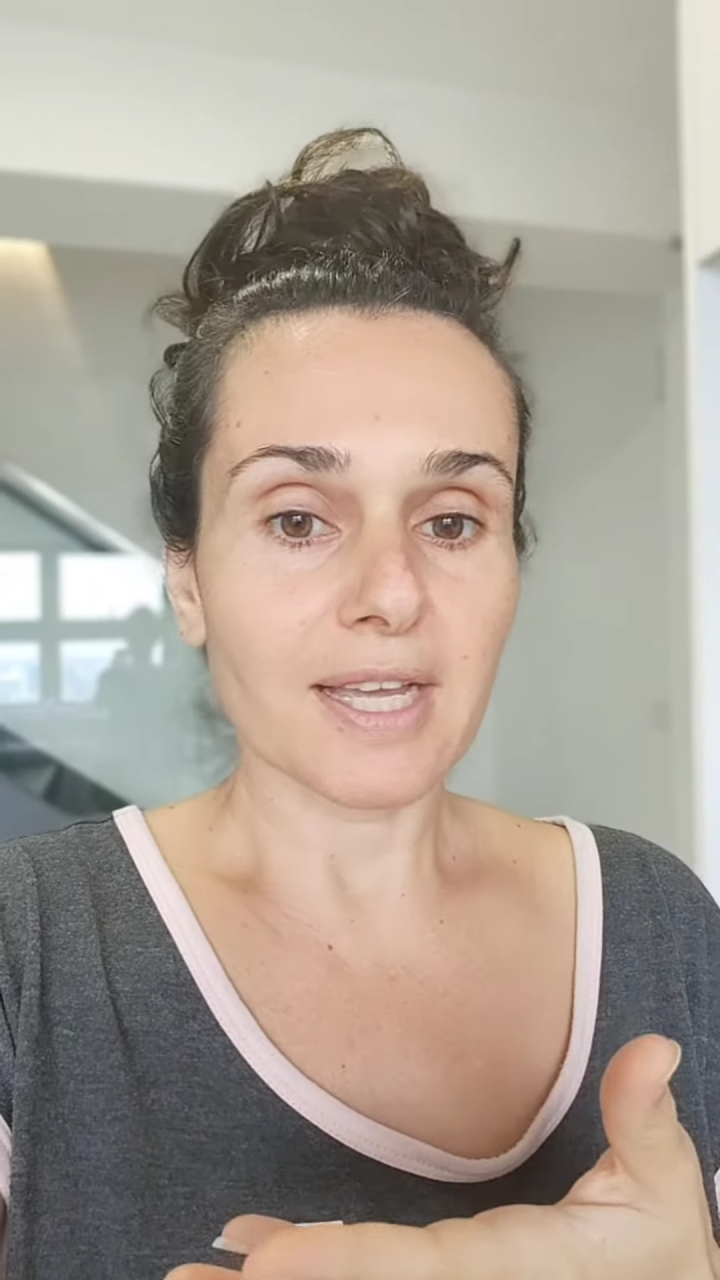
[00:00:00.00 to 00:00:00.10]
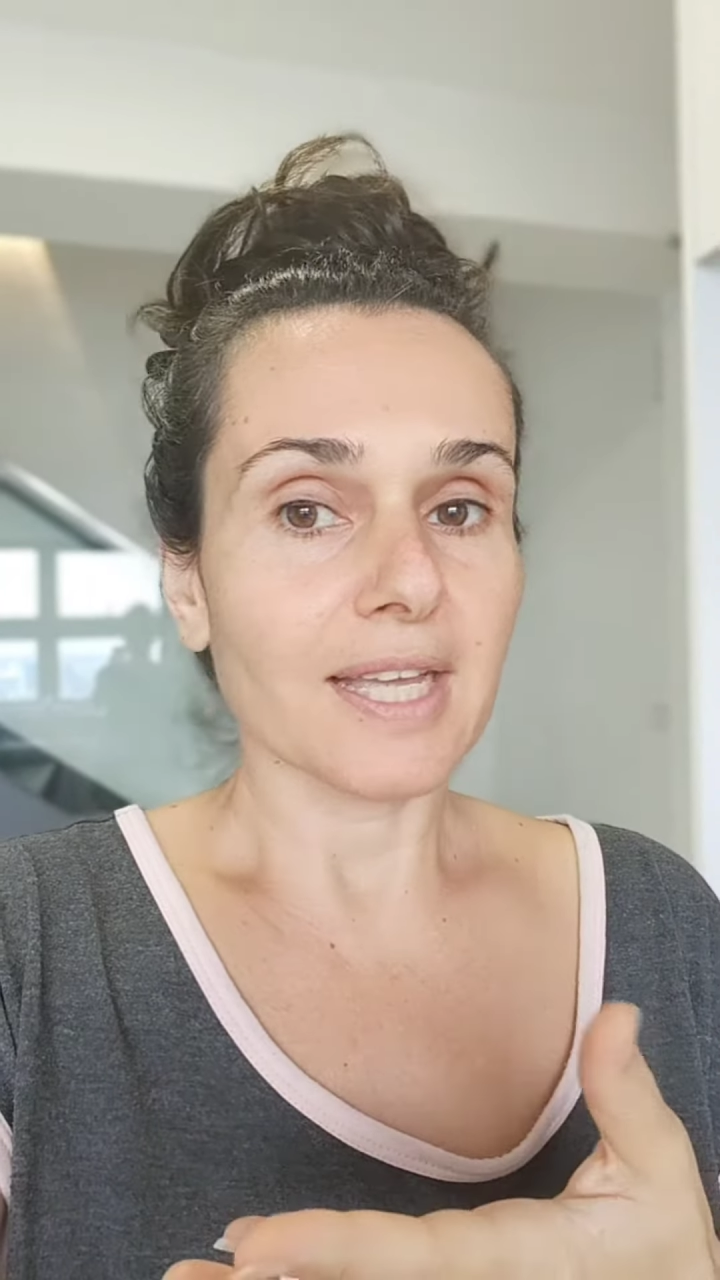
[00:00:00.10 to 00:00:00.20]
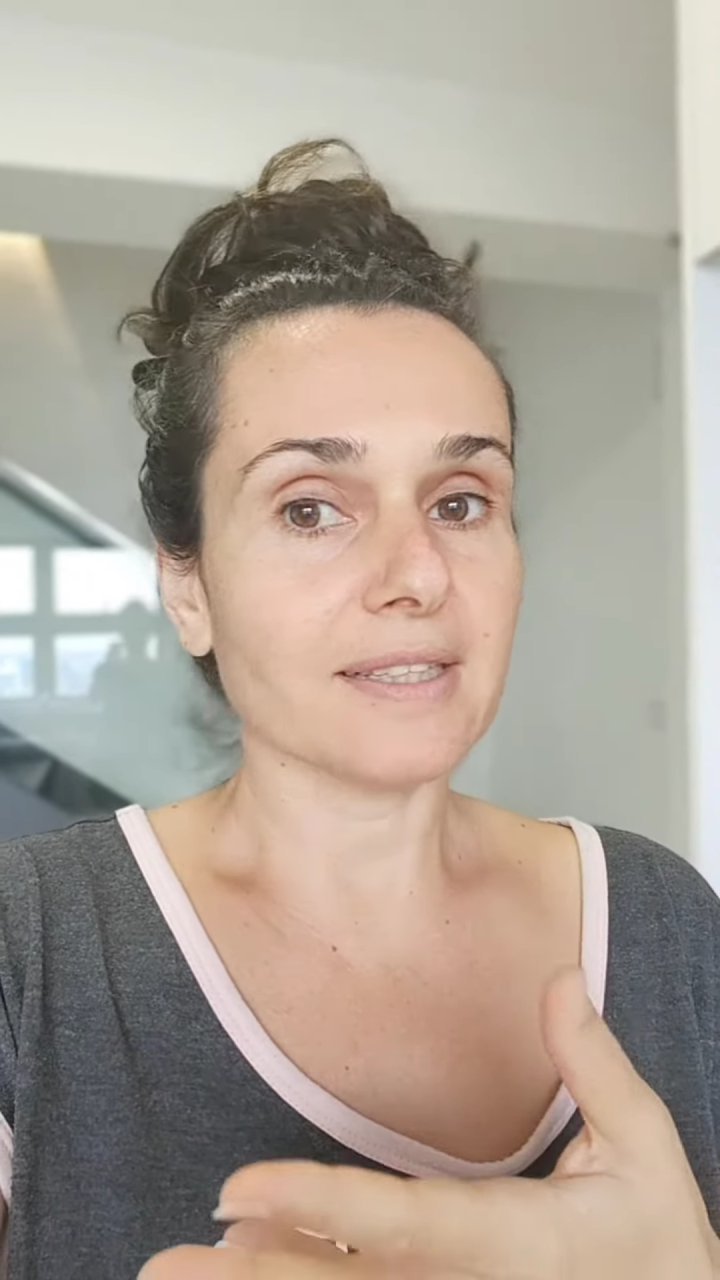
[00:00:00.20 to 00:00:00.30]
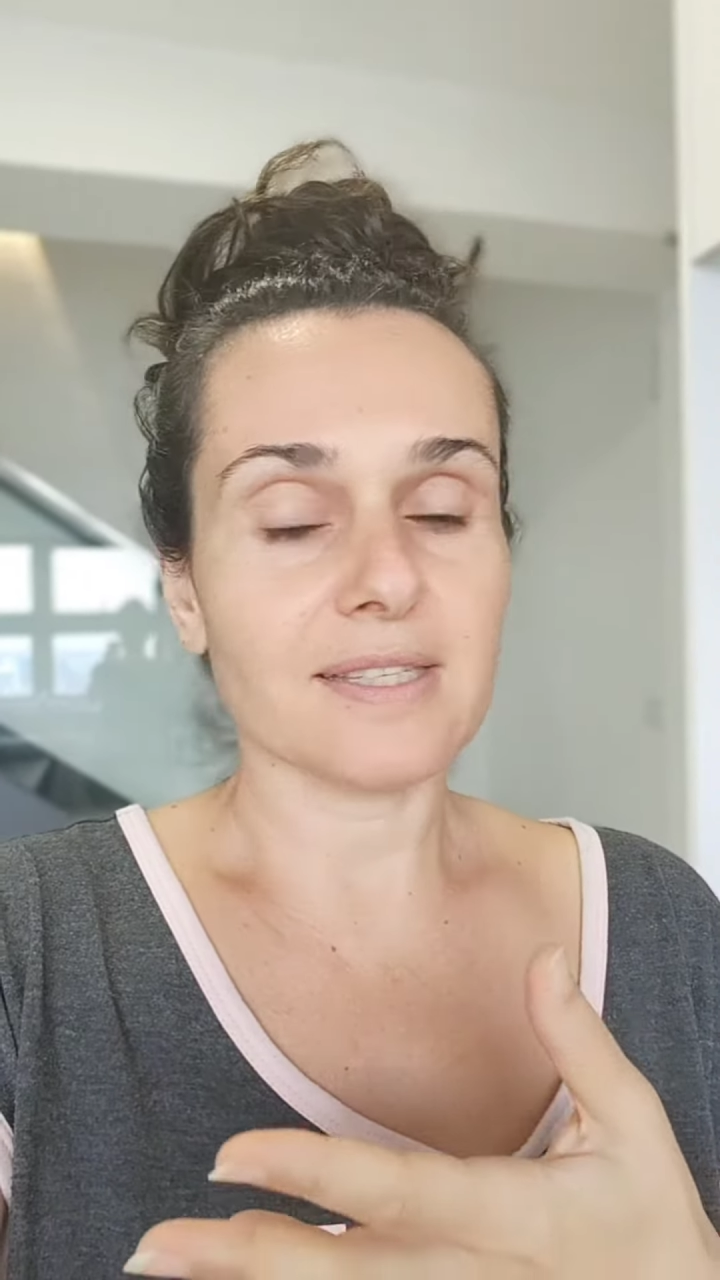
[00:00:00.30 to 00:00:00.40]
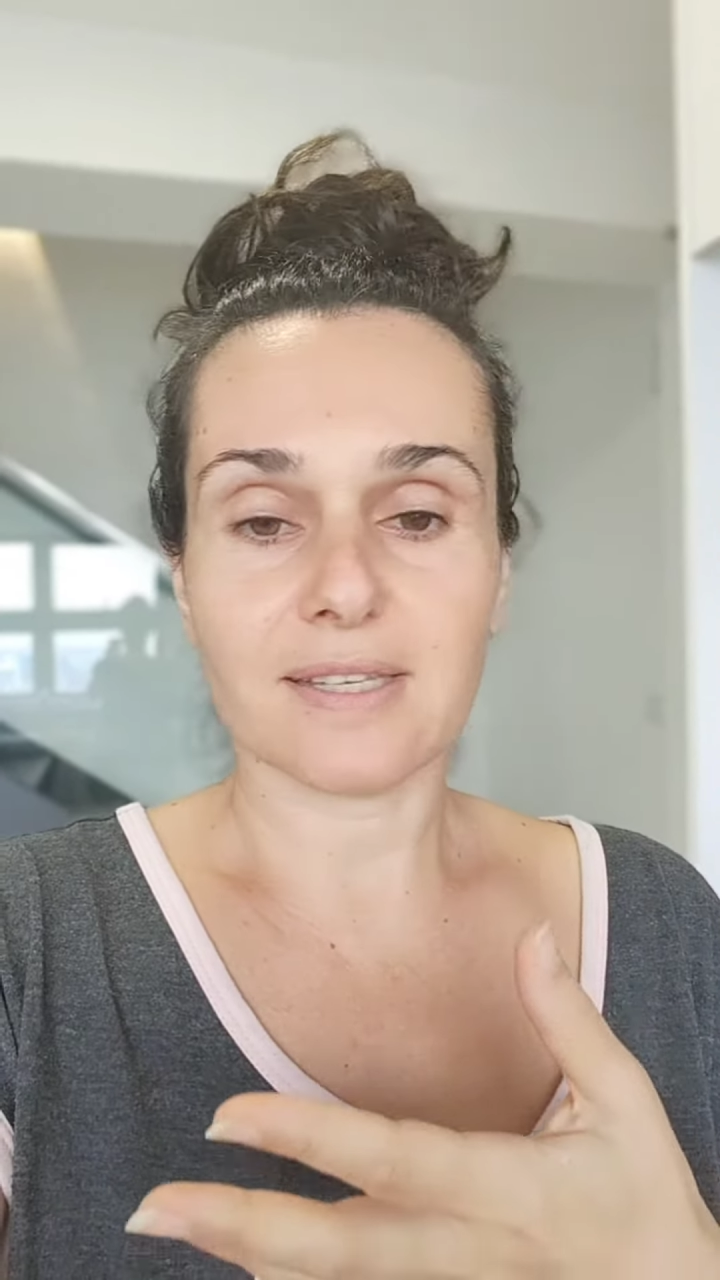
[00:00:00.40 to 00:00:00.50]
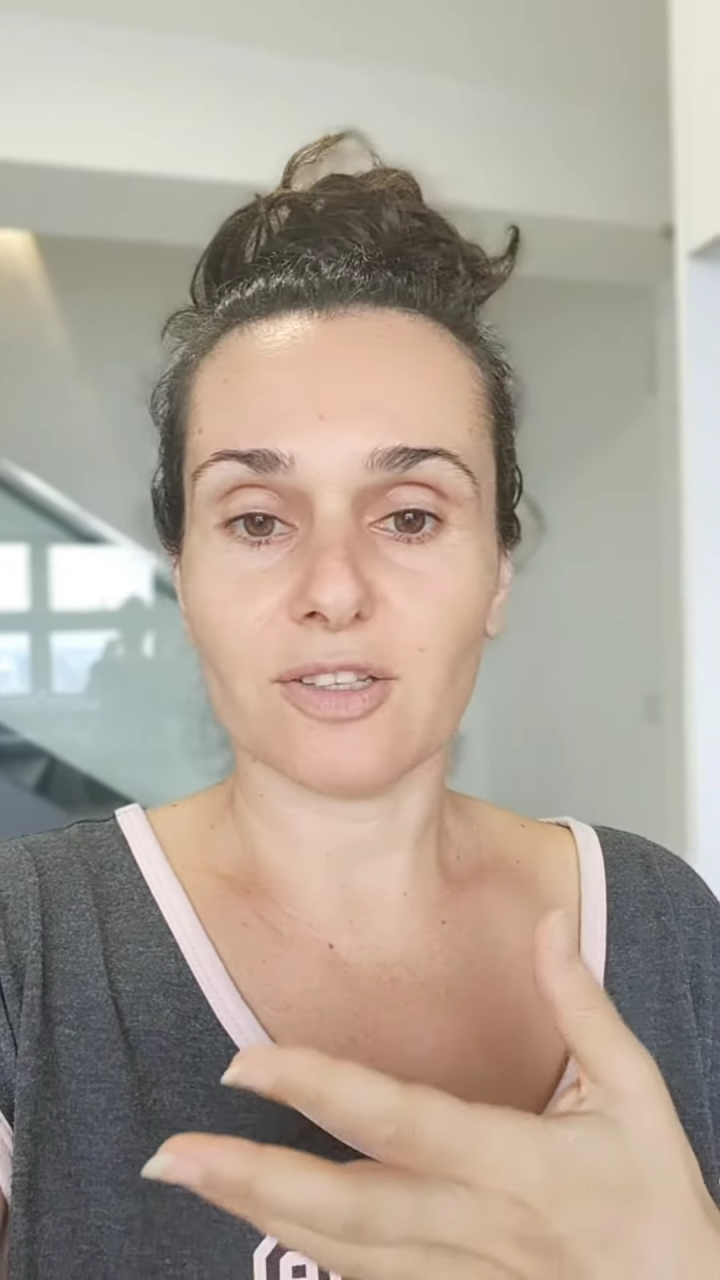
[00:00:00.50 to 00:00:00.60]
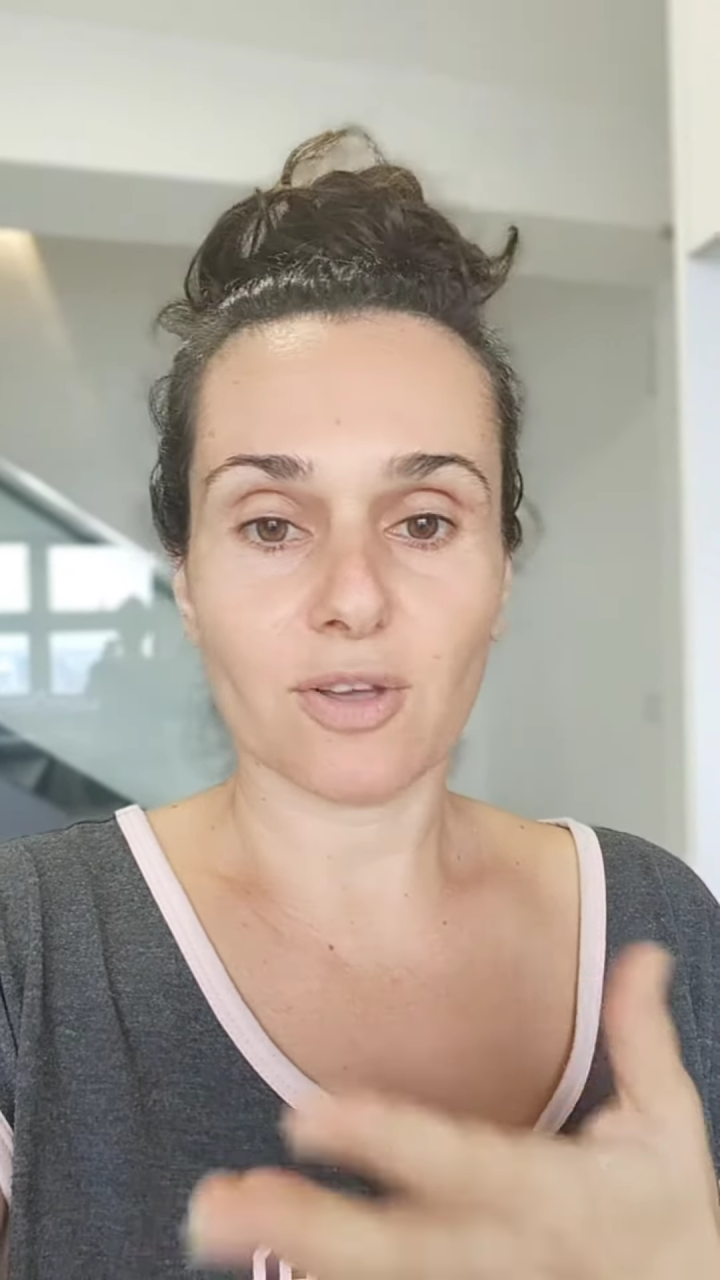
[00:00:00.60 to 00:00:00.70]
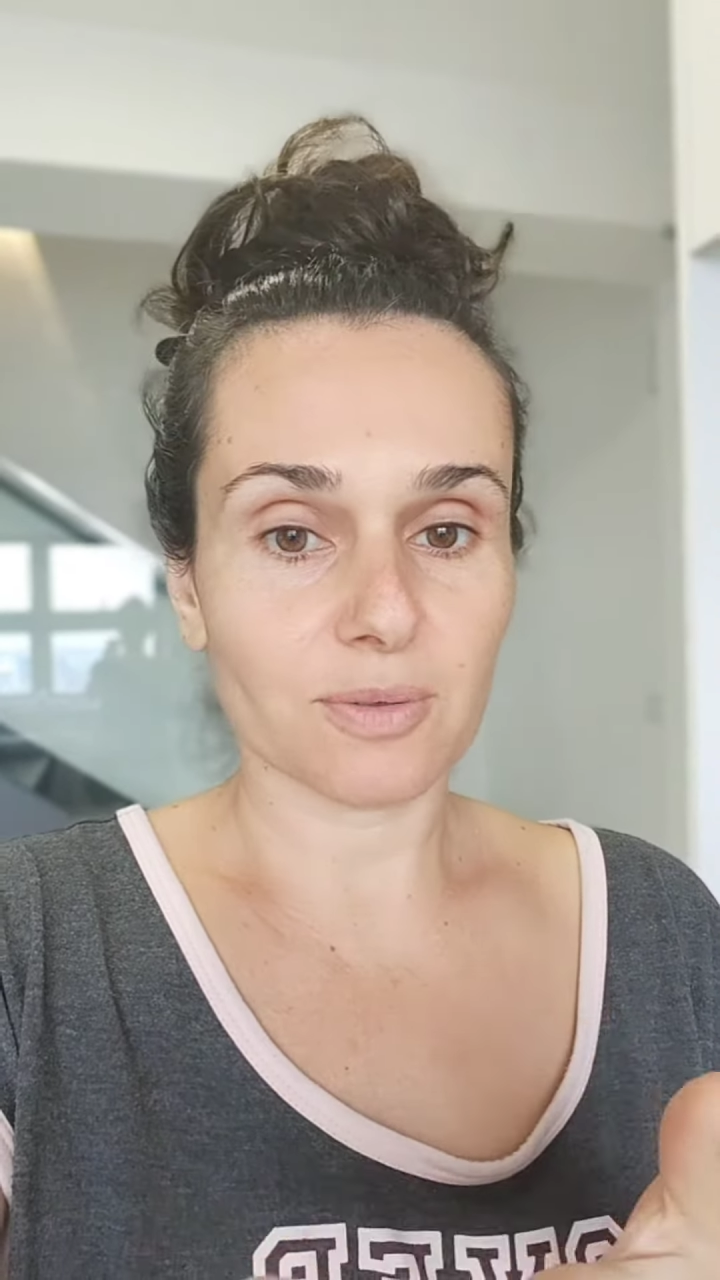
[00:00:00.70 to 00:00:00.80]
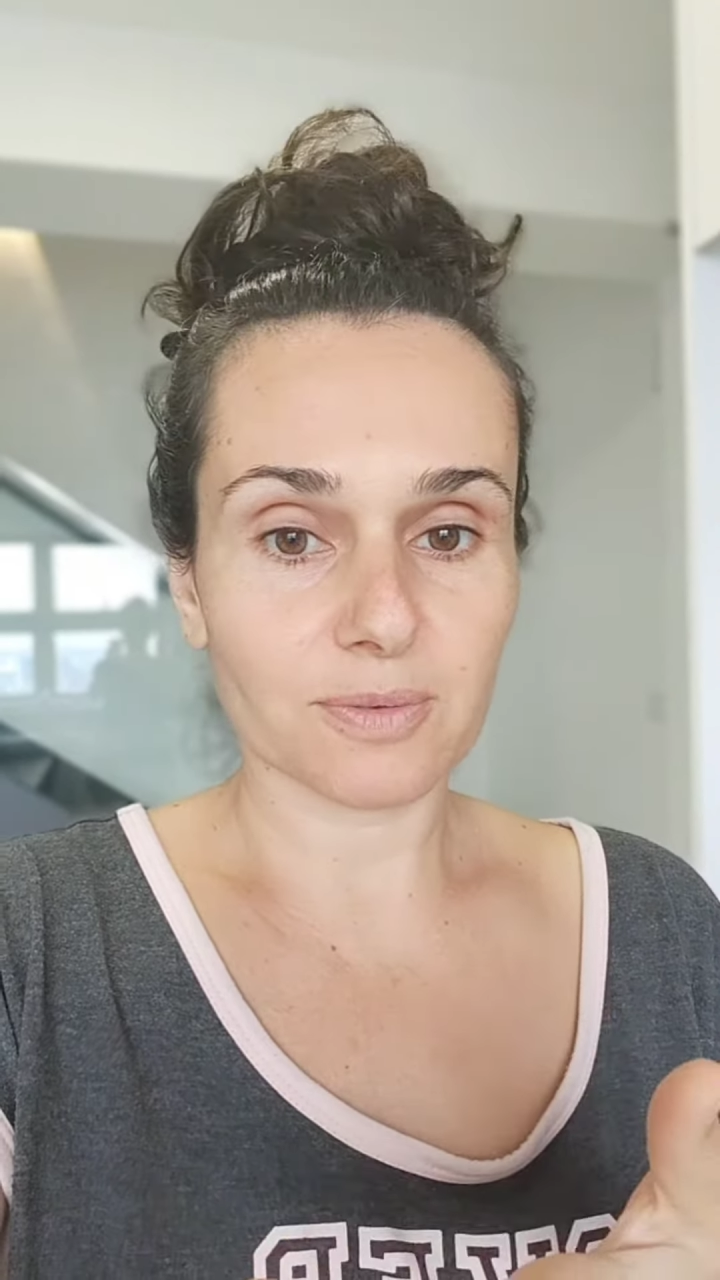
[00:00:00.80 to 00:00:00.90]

they said no.